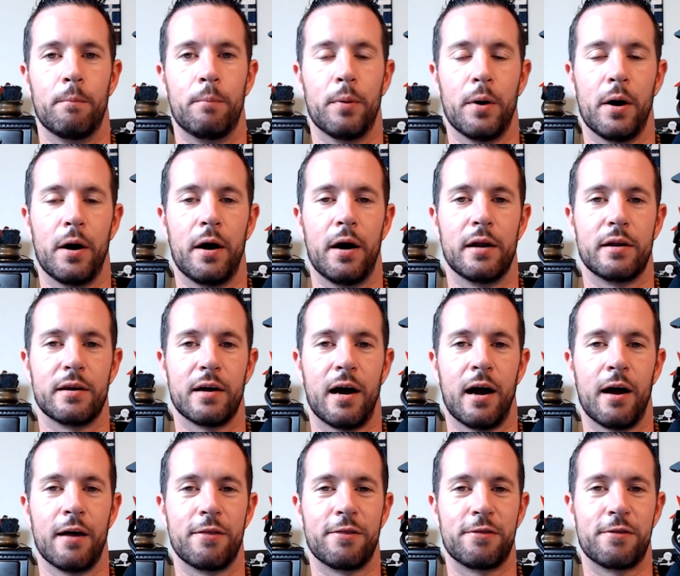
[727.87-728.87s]

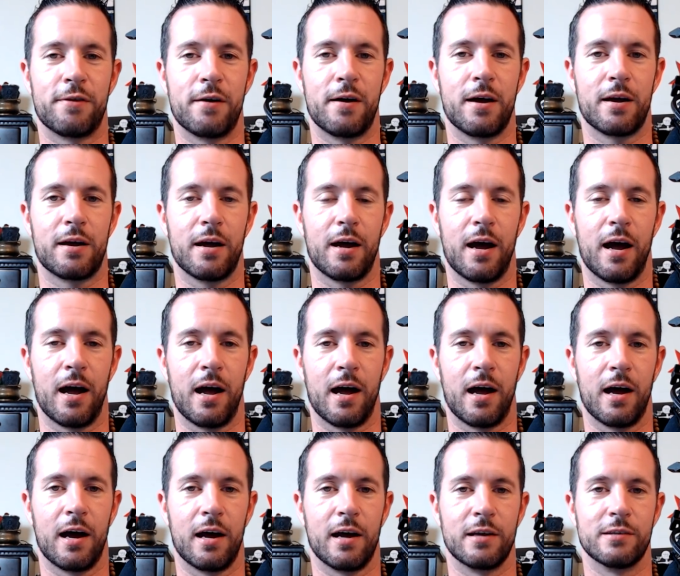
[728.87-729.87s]
But I think
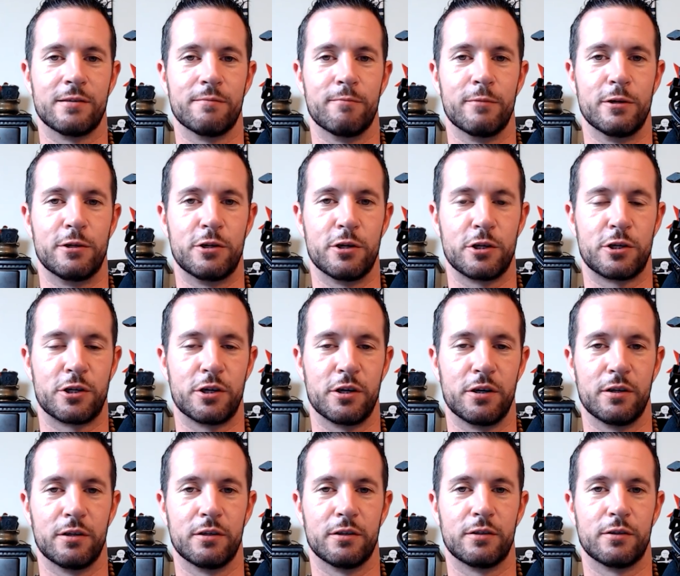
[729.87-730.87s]
as
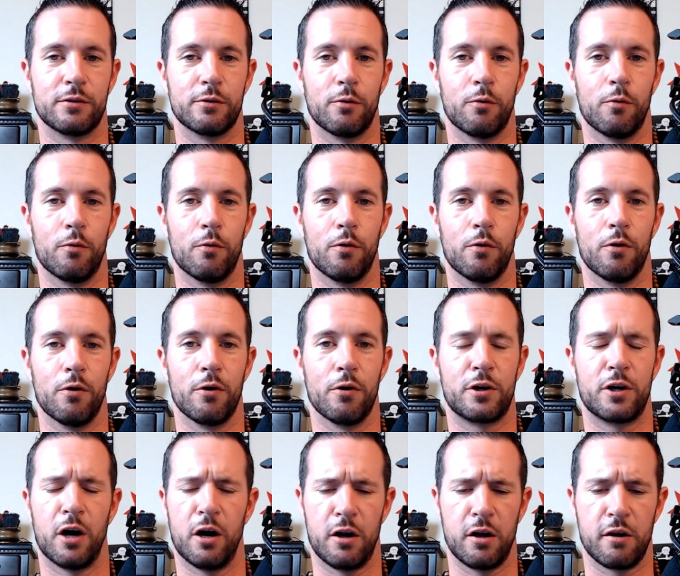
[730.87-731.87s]
magicians
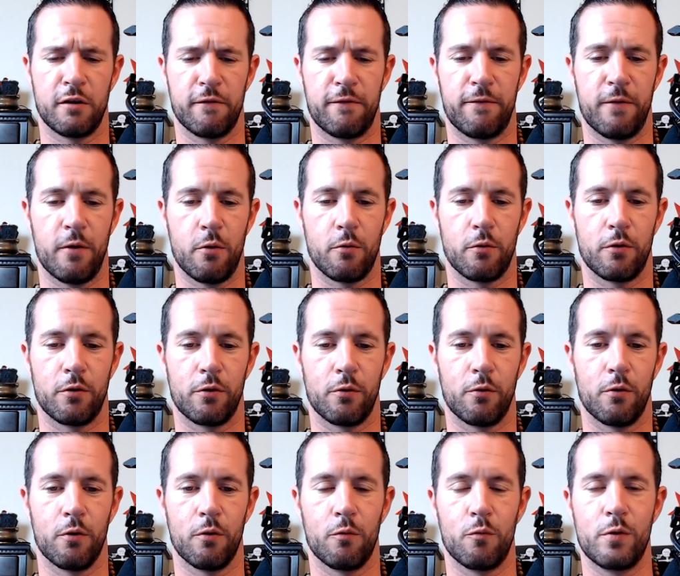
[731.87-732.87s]
or cunning folk
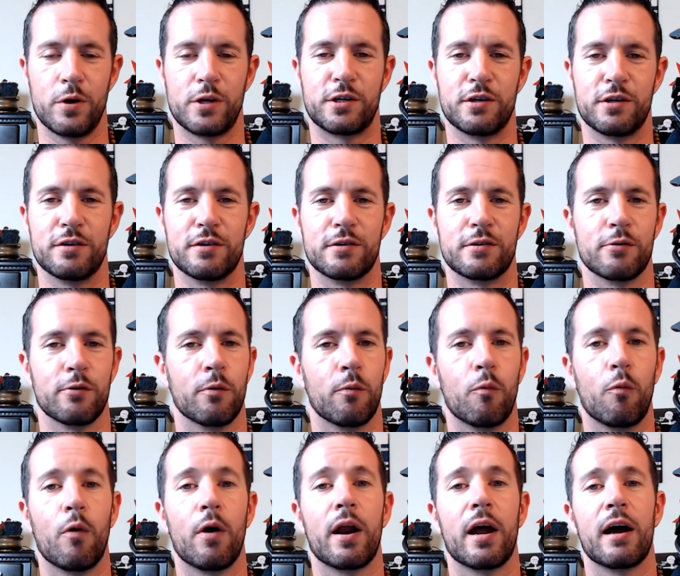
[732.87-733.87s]
or witches
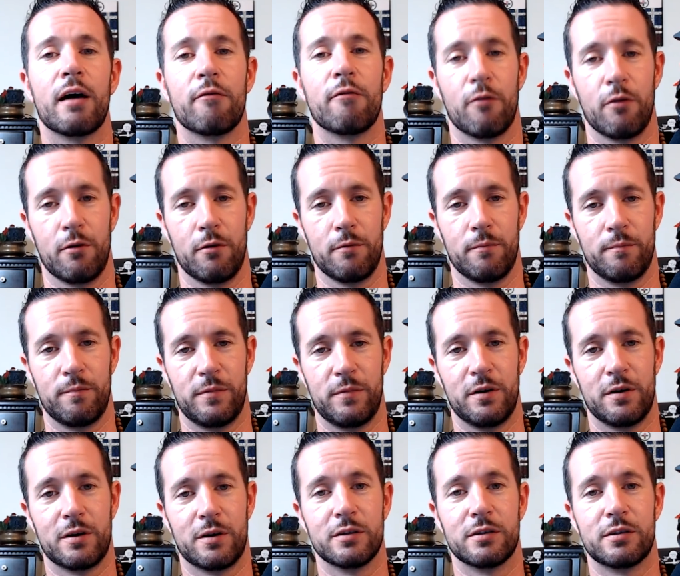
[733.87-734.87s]
or whatever
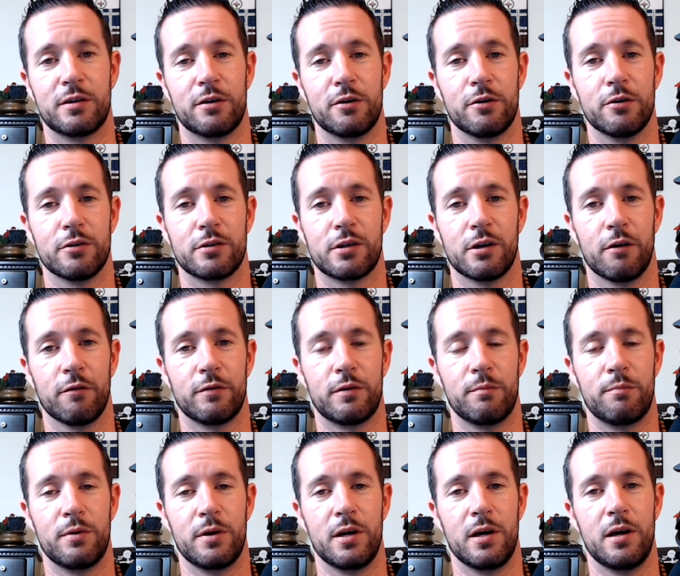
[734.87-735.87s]
you consider
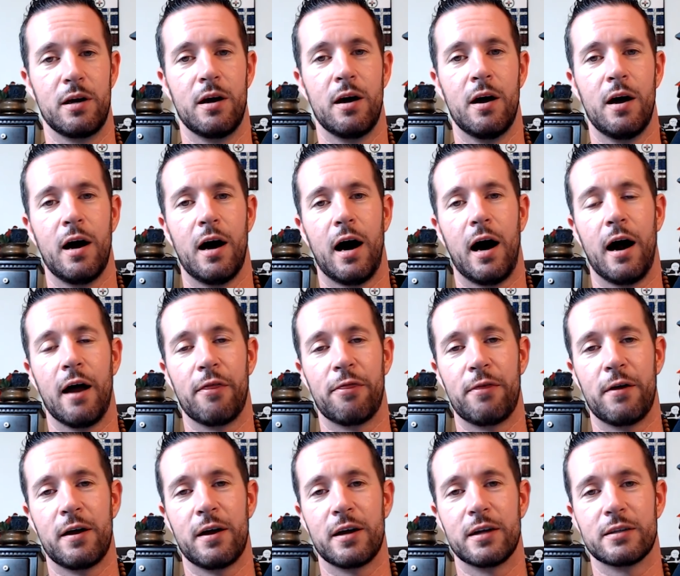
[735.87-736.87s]
yourself to be, I
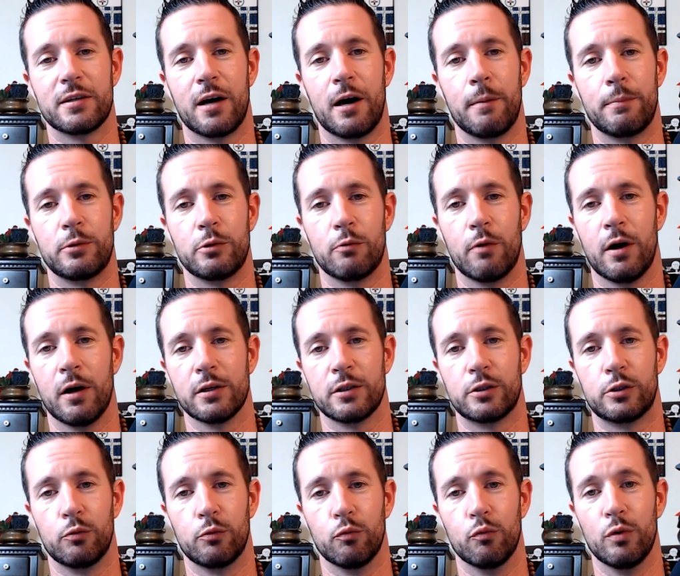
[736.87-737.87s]
think it's up to
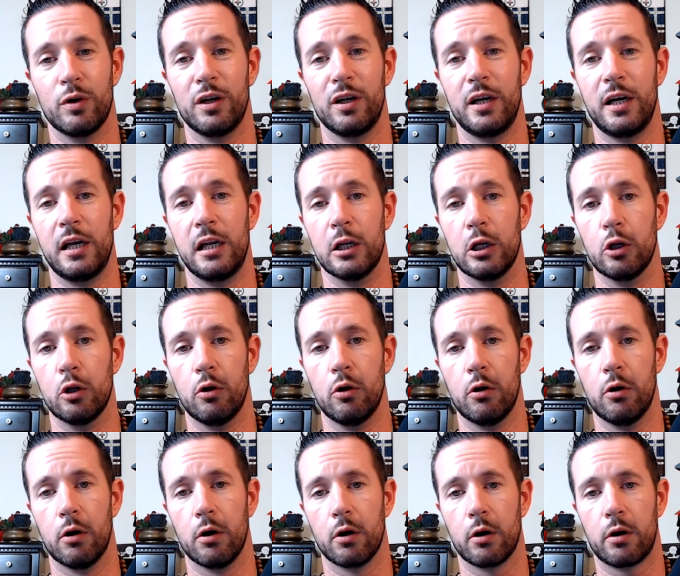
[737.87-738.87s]
us to really
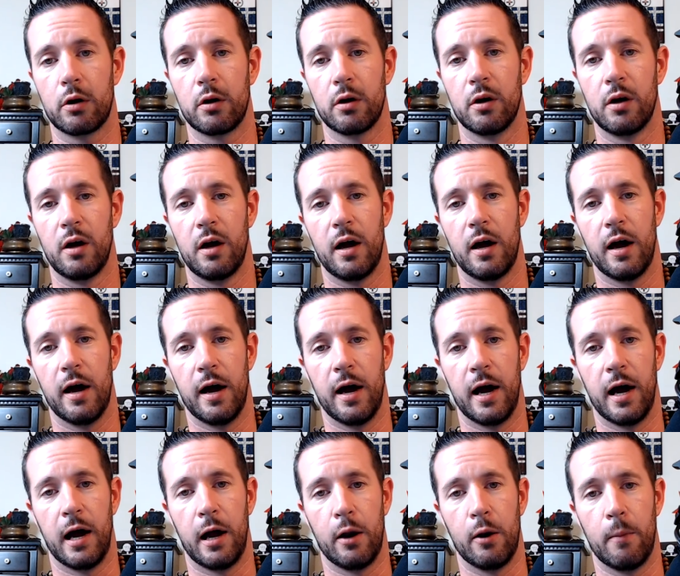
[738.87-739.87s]
look
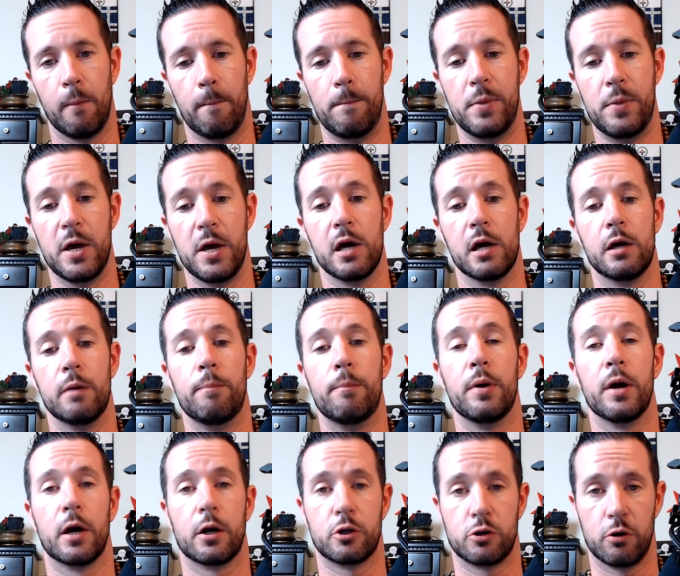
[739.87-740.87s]
at
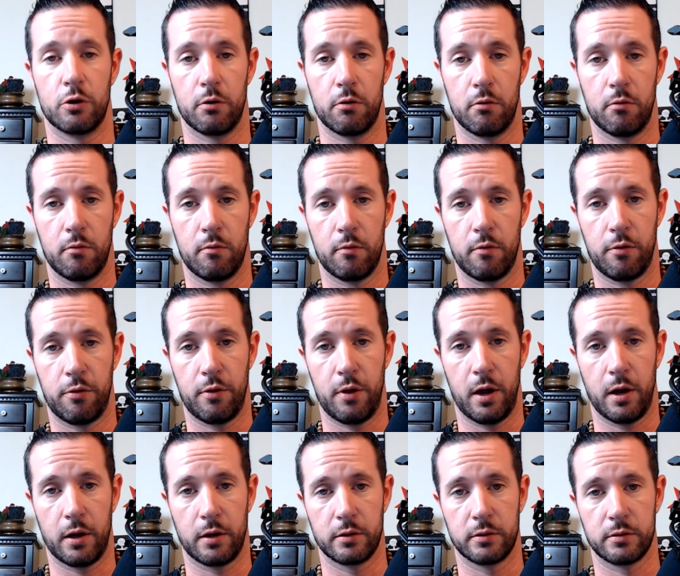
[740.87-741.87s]
big picture
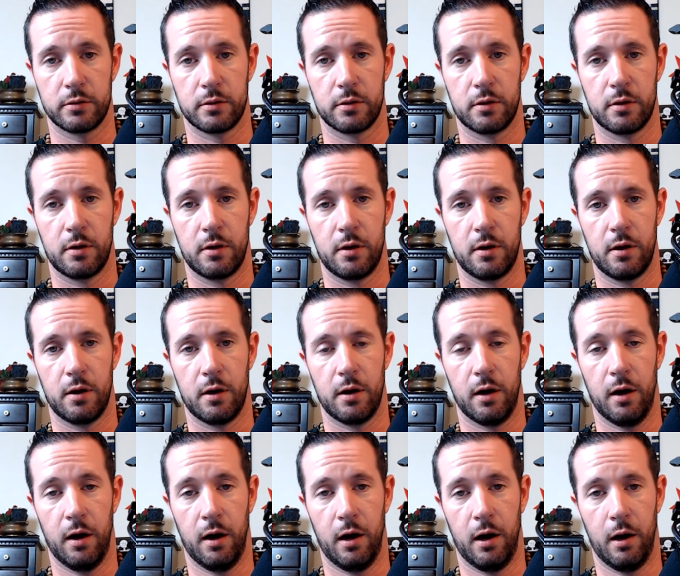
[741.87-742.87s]
things,
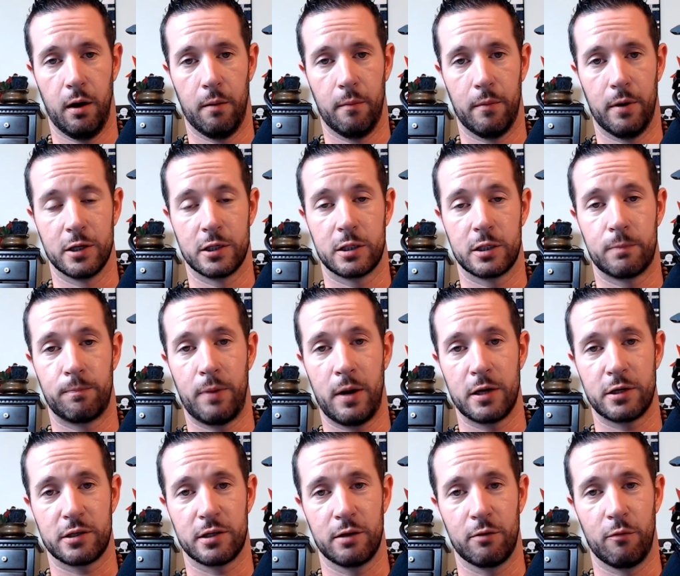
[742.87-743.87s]

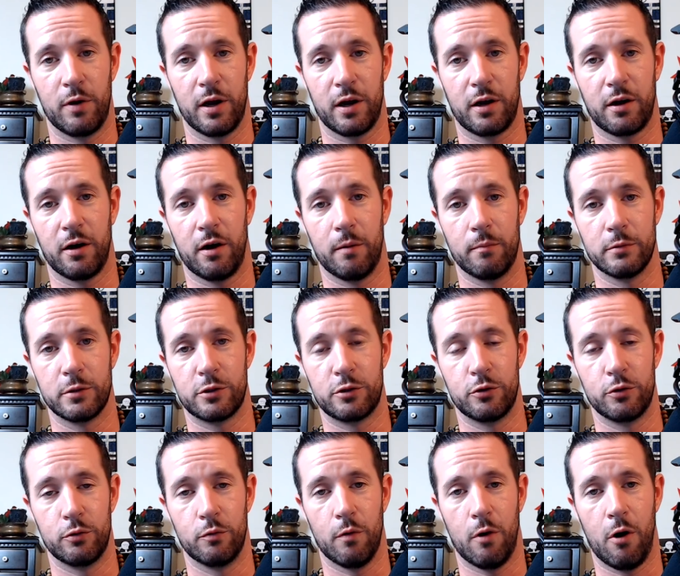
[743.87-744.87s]
especially when it comes
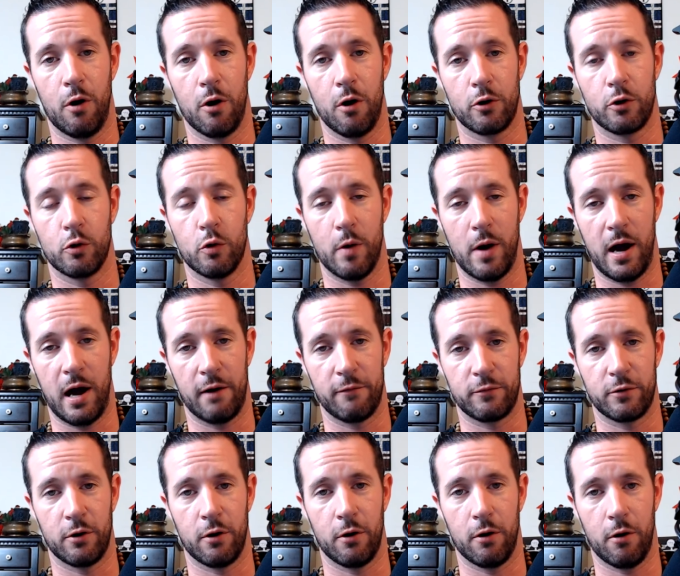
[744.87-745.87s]
to our
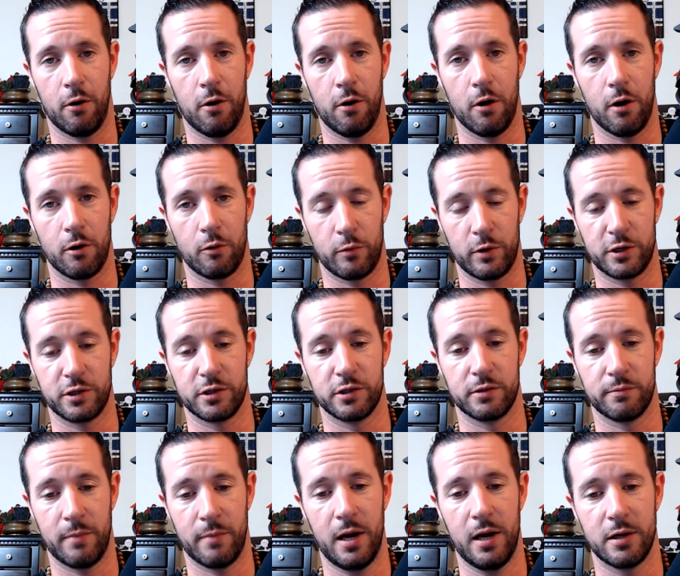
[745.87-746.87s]
craft, our art,
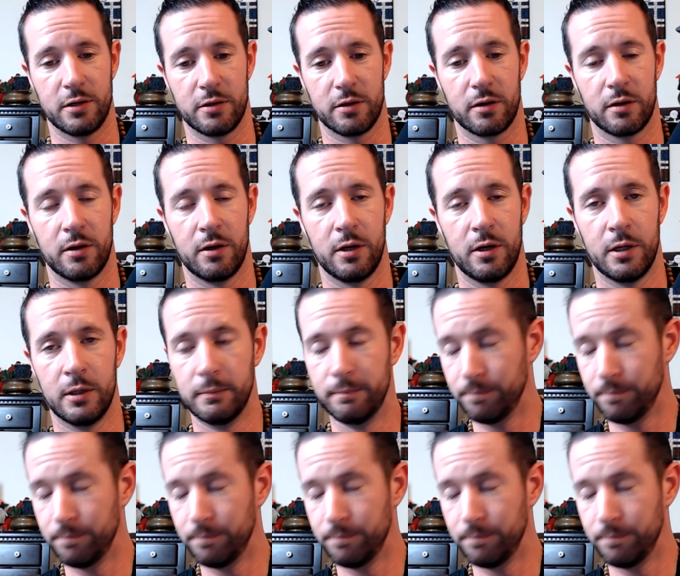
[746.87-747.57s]
which is magic.